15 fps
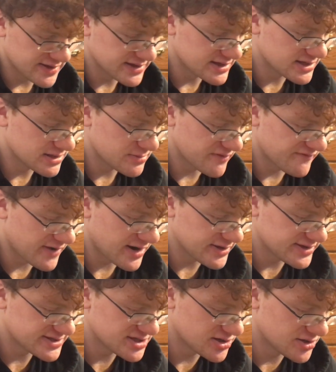they did it, but
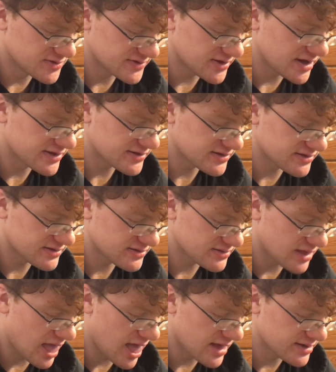finally Toho's
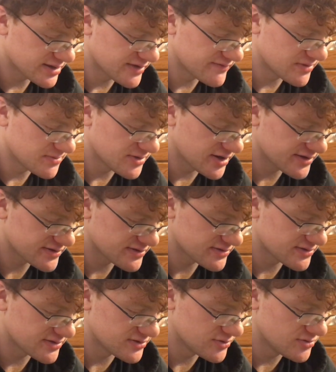giving them license
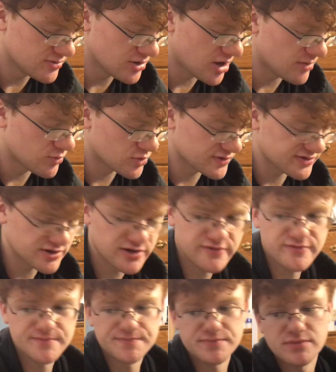to do a lot more stuff.
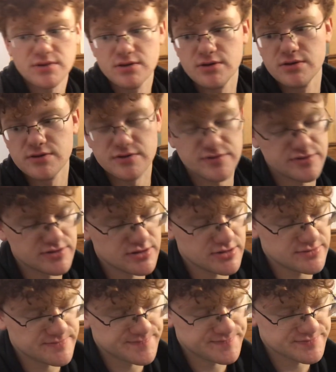So